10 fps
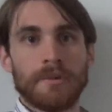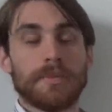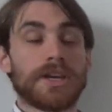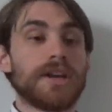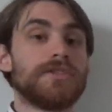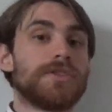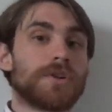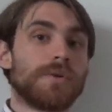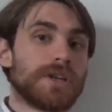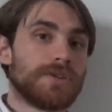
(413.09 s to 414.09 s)
because
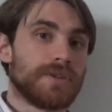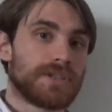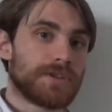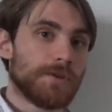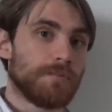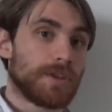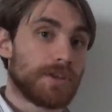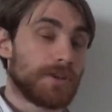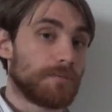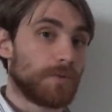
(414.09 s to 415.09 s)
you're going to assume
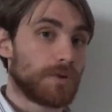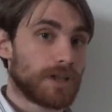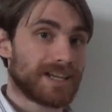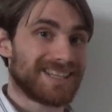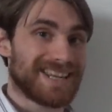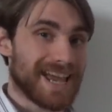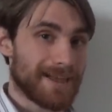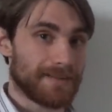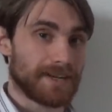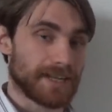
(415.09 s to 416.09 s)
that they're more likely to
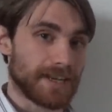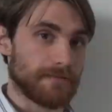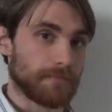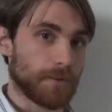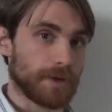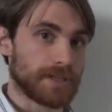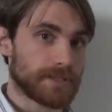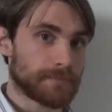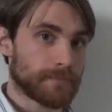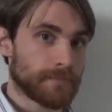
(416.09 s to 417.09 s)
have it at a given point.